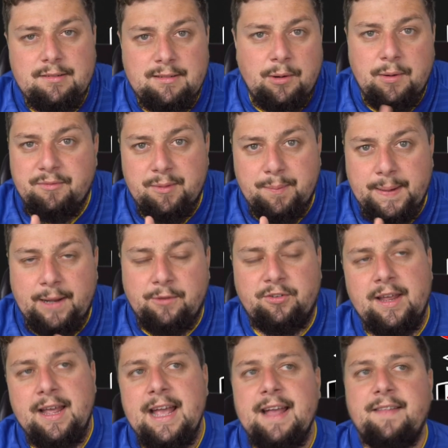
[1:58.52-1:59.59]
however you pronounce
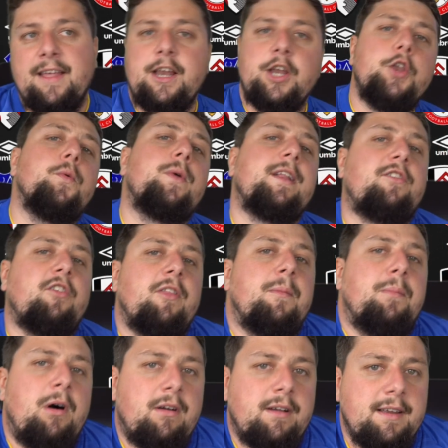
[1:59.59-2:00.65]
it. They're the new kids on the
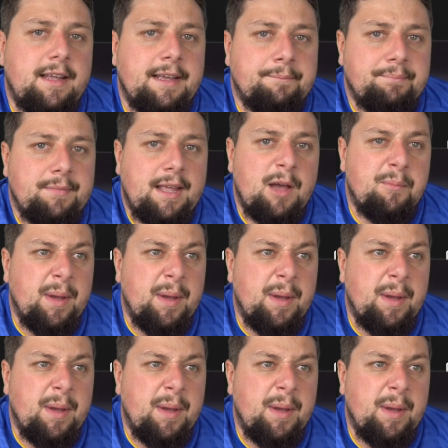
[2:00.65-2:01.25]
block, aren't they? A